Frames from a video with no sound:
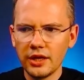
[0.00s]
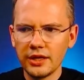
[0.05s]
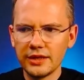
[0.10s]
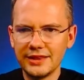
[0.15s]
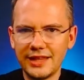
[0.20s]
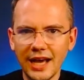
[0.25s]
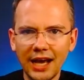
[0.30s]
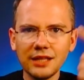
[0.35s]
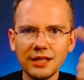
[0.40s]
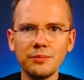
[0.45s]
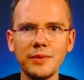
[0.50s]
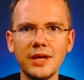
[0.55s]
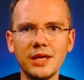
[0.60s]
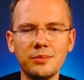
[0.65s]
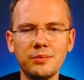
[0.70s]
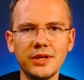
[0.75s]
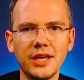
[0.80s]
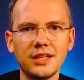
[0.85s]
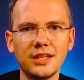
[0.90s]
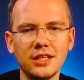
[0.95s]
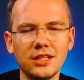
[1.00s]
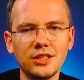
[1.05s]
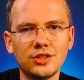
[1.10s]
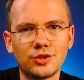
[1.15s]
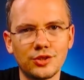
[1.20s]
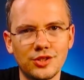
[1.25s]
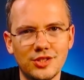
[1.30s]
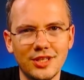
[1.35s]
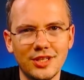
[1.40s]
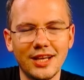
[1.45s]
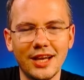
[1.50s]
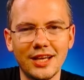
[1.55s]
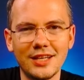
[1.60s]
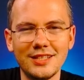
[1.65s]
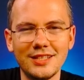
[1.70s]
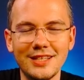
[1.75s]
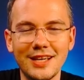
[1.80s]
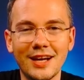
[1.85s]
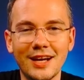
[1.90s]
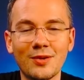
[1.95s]
That may be an interesting
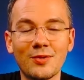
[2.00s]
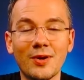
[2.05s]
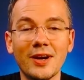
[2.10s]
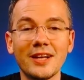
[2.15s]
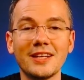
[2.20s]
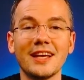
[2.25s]
idea, right?